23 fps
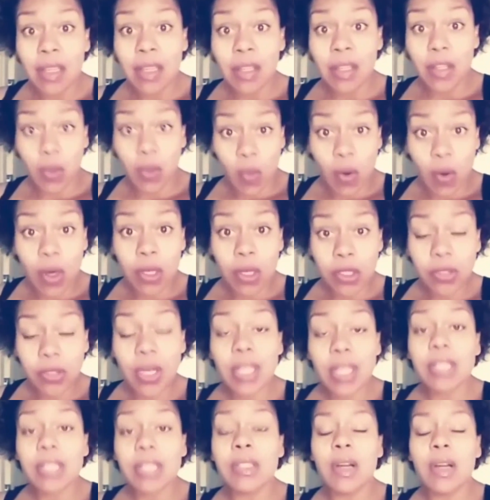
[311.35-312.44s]
the war on
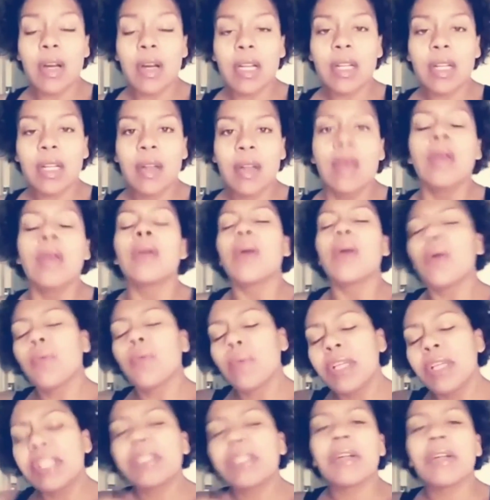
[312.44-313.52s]
drugs started? Go
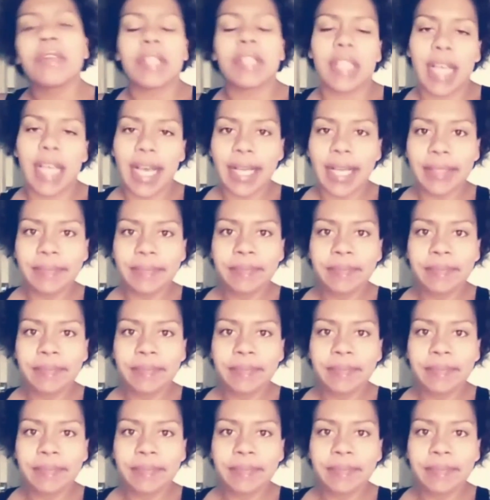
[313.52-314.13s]
research that.